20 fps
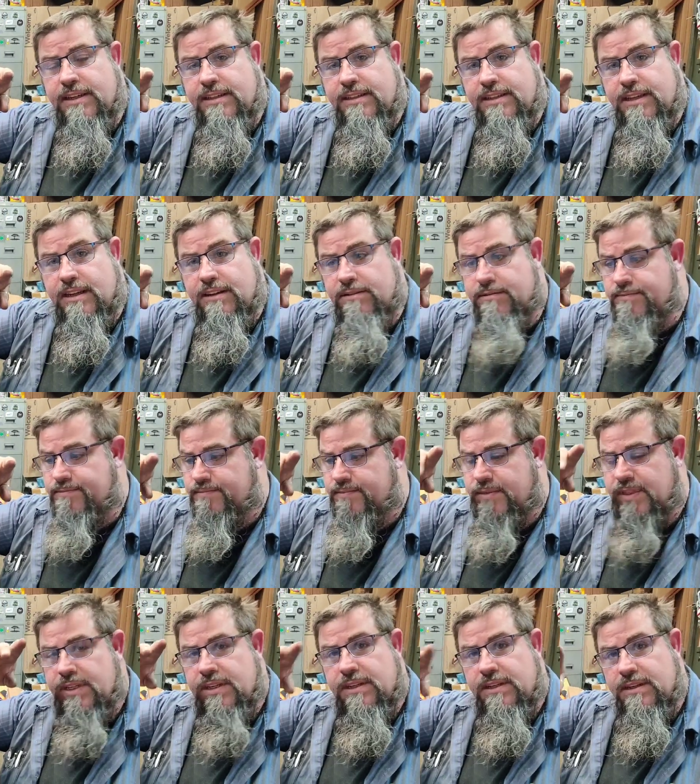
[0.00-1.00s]
So
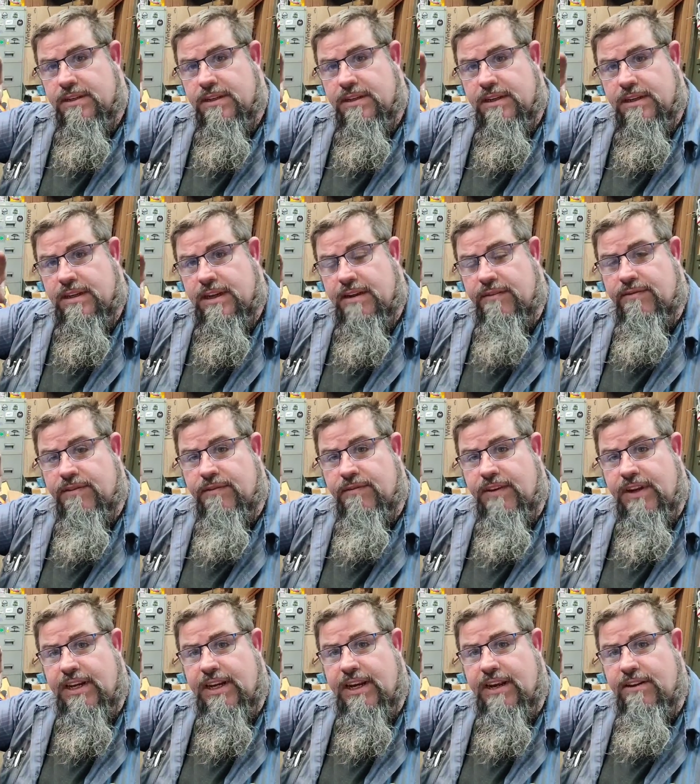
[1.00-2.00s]
if the
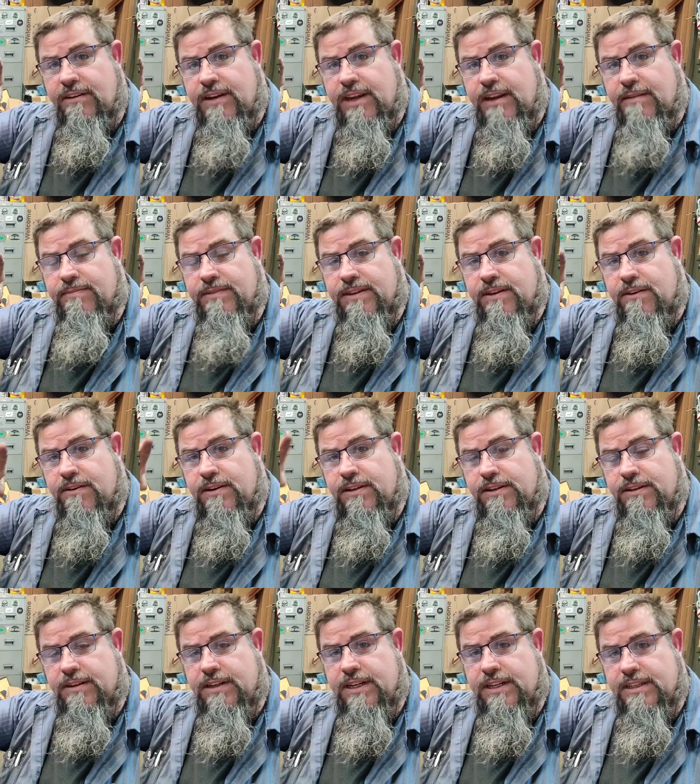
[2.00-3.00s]
video keeps going,
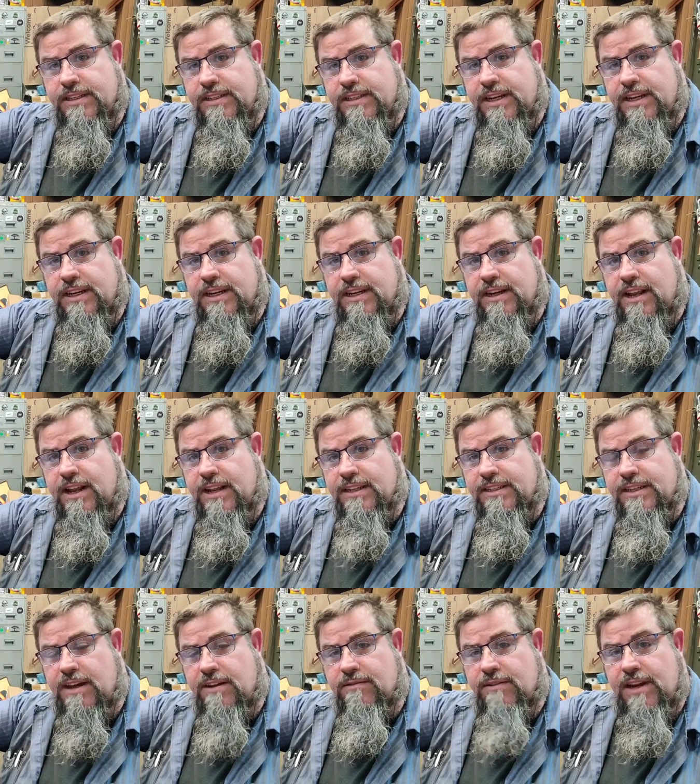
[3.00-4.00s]
you'll get to see a little hot
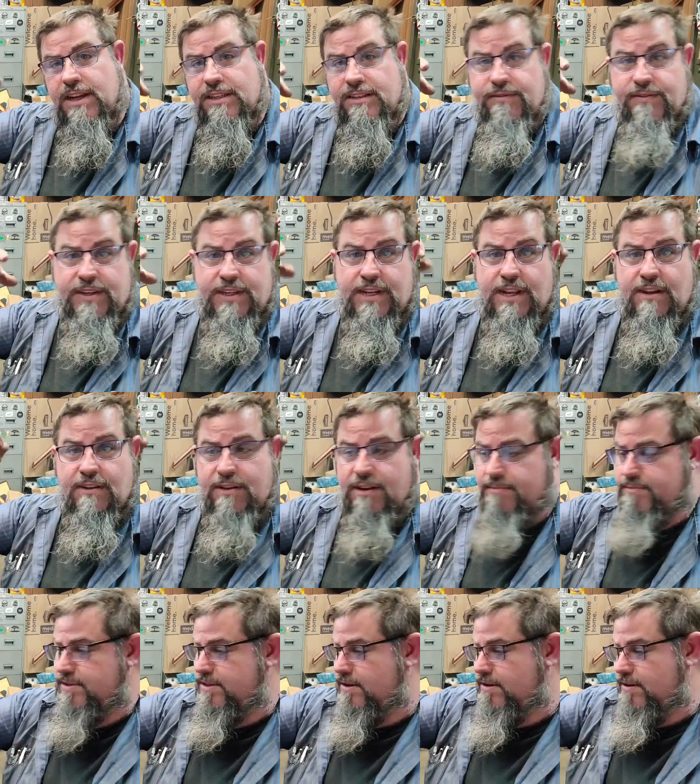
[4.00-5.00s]
saw race. If it don't,
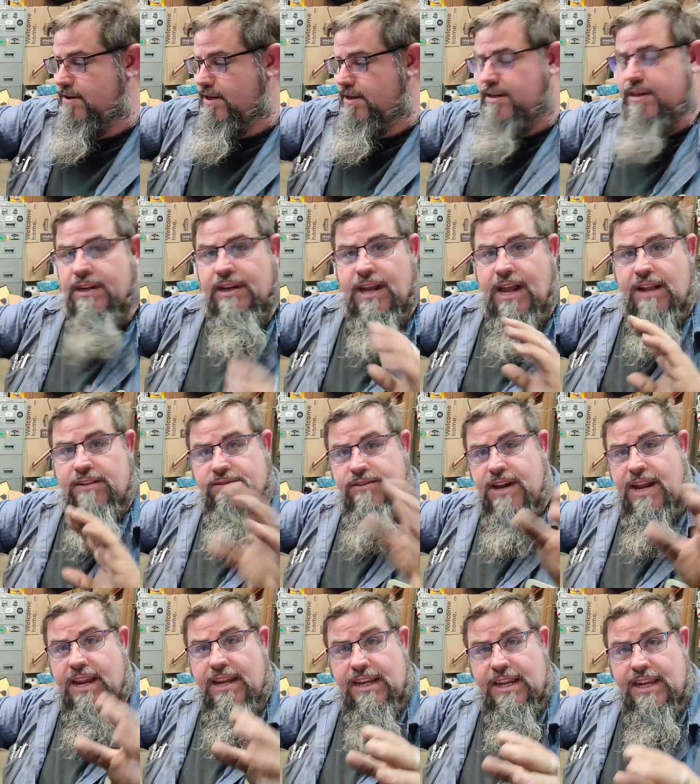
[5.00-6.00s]
I'm sorry. I'll
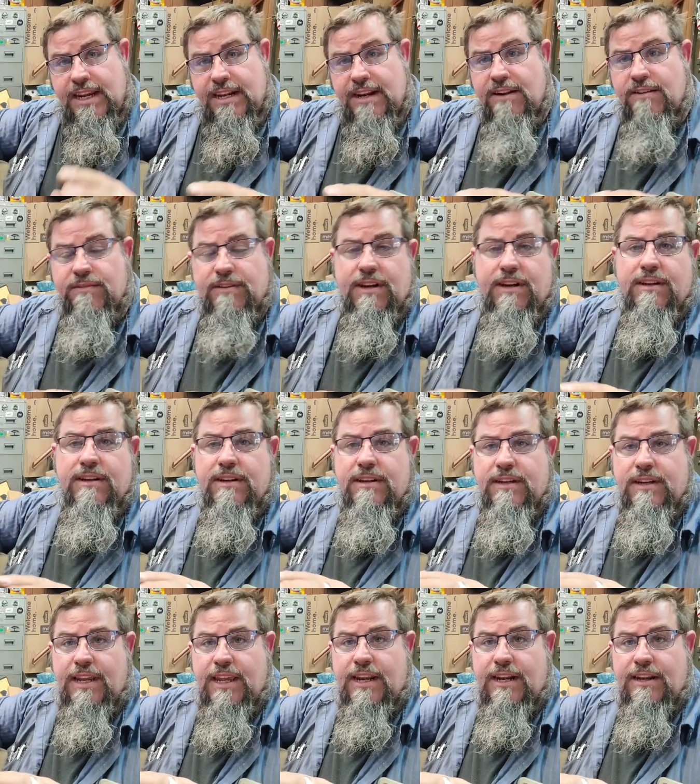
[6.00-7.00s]
try and get it on there
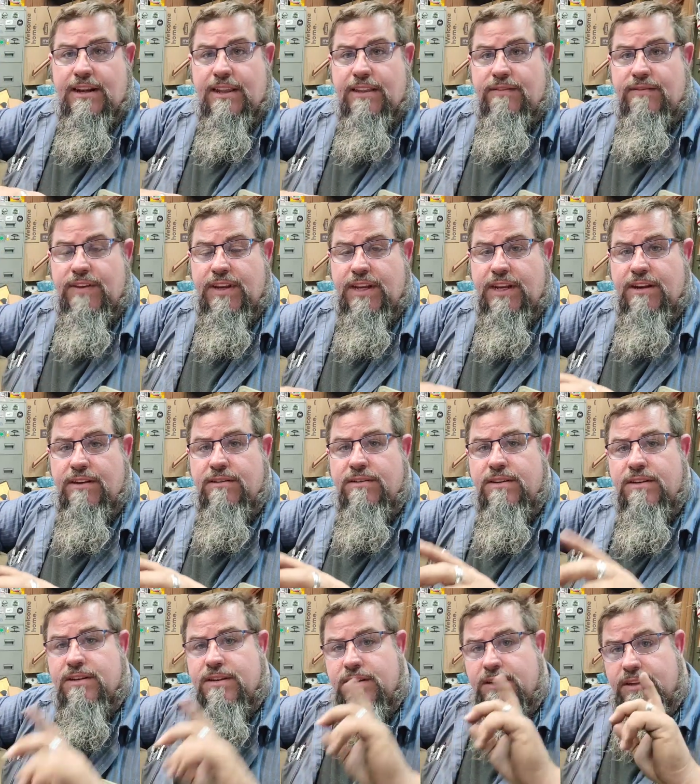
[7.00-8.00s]
in another video.
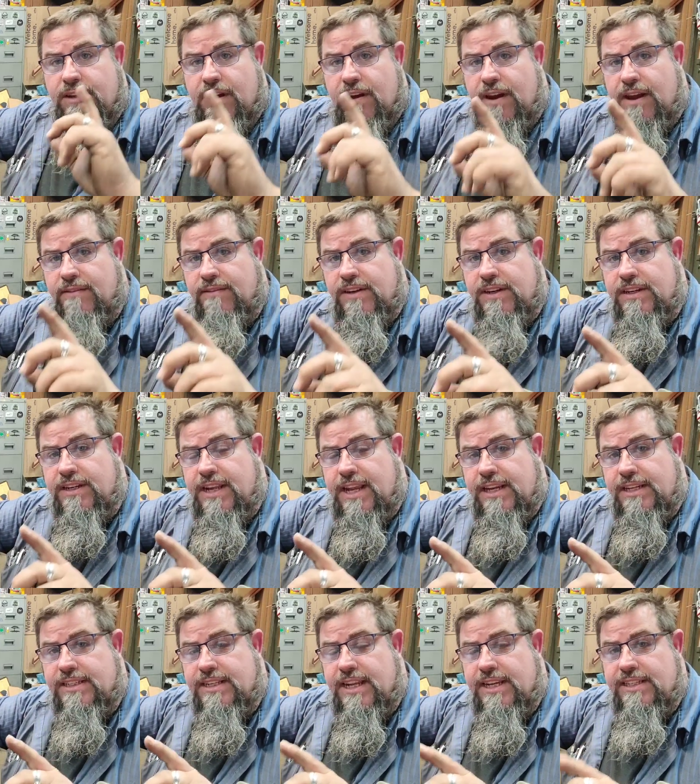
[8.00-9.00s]
Y'all have a good
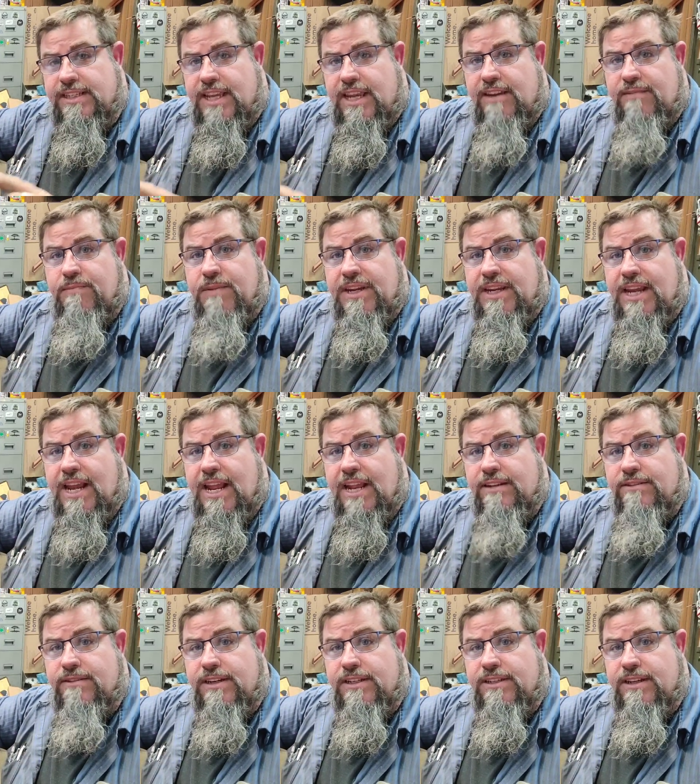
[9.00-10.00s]
day. Stay safe. Be
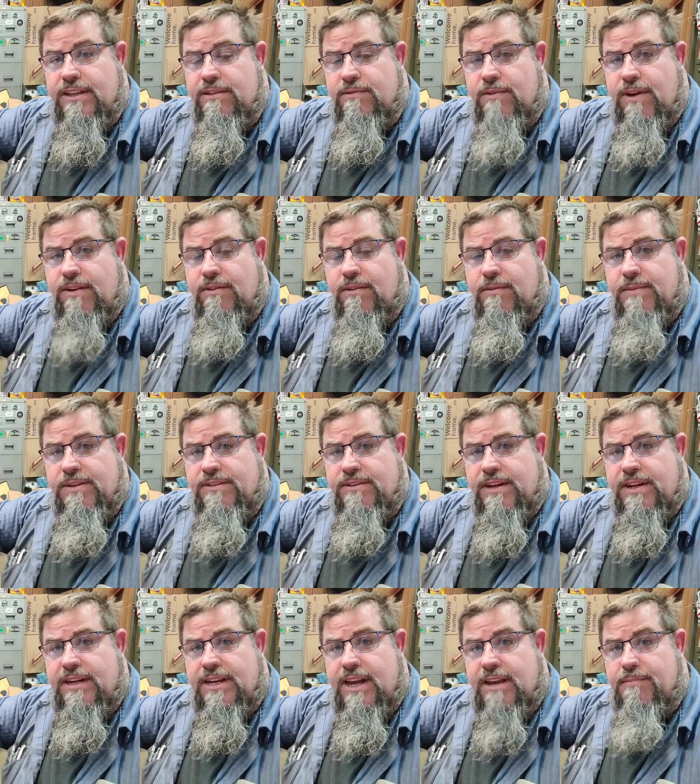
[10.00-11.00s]
kind. Treat each other the way you want to be
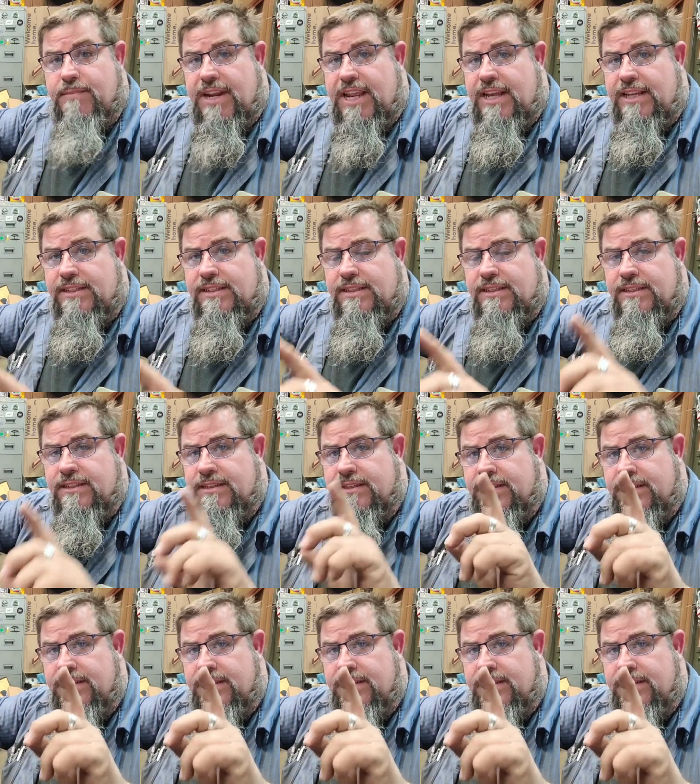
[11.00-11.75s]
treated. God bless.